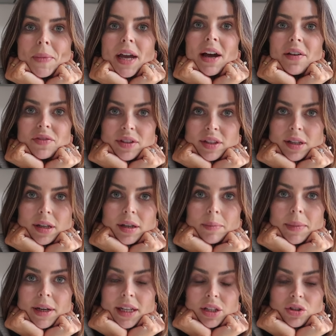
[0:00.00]
after
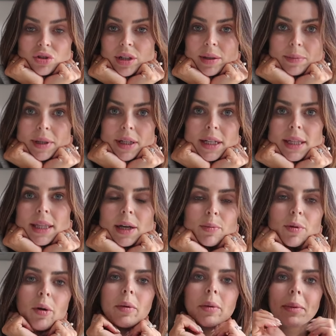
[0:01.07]
my treatment, there'll
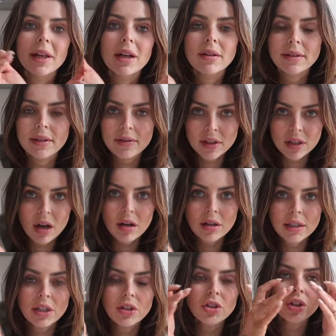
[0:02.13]
probably be lots of
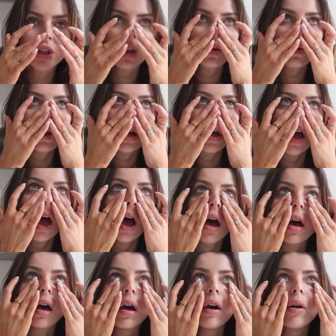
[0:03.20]
scar tissue.
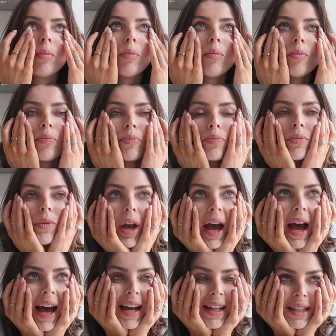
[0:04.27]

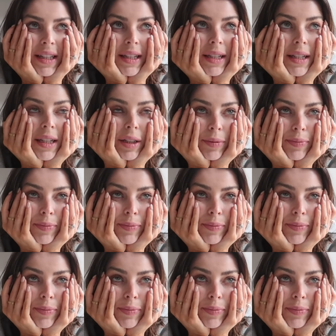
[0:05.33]
And